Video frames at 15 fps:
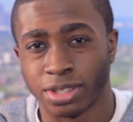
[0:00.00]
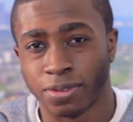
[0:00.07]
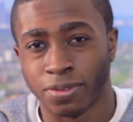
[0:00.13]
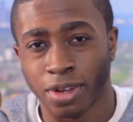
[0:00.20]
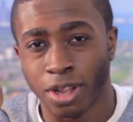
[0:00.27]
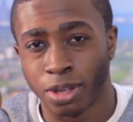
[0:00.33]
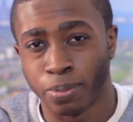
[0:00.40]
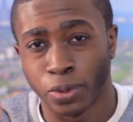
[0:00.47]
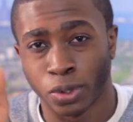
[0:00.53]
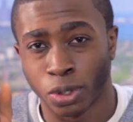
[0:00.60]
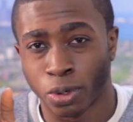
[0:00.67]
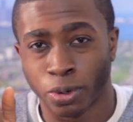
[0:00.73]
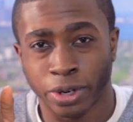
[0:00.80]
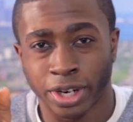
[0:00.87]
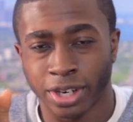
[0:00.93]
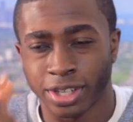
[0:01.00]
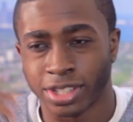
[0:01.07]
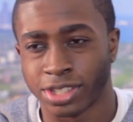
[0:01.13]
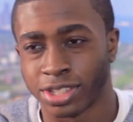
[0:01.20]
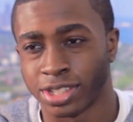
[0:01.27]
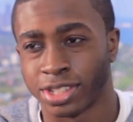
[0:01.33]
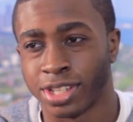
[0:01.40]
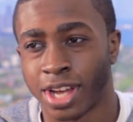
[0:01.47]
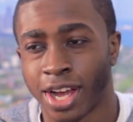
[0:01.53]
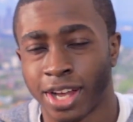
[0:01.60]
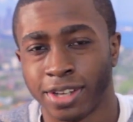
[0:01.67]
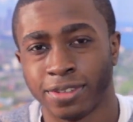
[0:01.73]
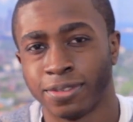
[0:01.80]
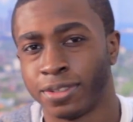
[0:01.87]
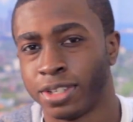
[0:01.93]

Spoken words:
the volume or lower it, it's not